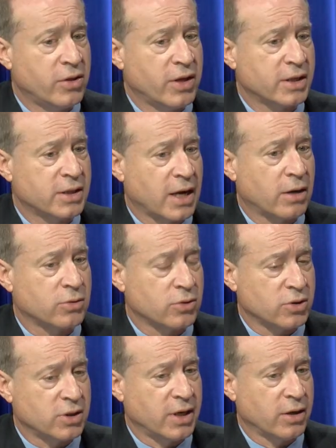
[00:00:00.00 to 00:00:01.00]
things
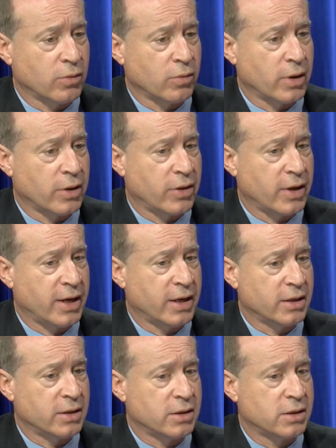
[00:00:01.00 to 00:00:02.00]
councilors deal with
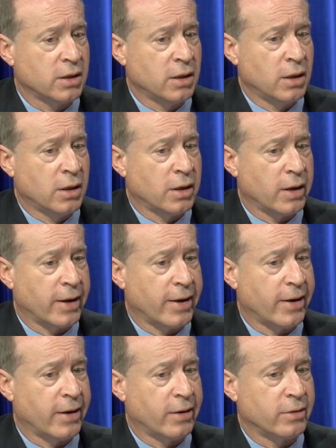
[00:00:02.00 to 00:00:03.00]
is
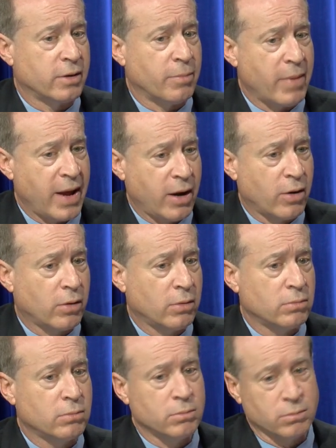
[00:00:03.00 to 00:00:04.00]
uh, the
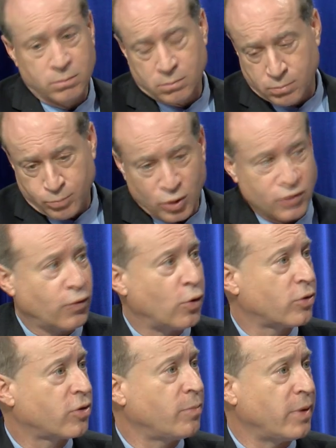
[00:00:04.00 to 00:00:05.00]
mayor puts
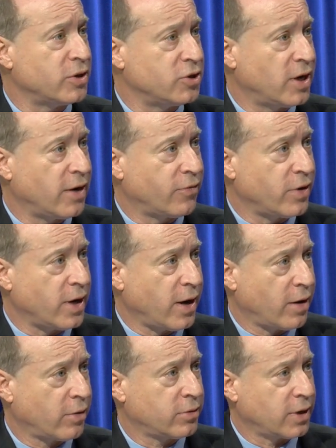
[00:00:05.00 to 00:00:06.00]
forth the budget every
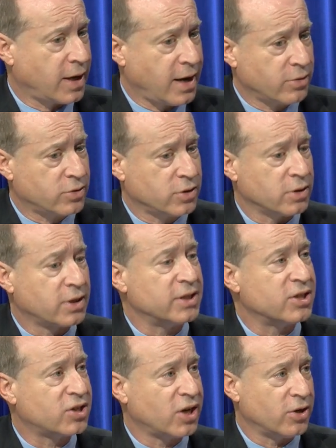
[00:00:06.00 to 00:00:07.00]
year. The council
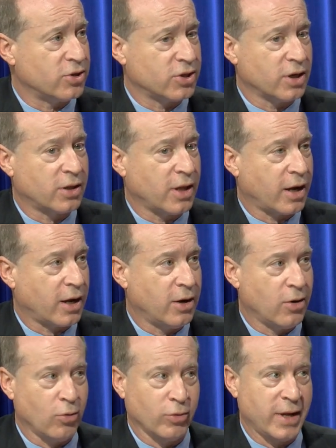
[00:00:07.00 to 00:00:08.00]
considers it. They
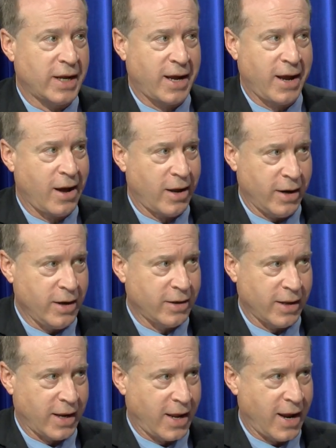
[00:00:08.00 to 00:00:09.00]
can only cut
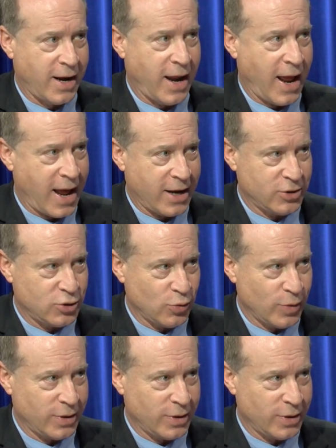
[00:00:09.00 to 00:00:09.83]
it. They can't add to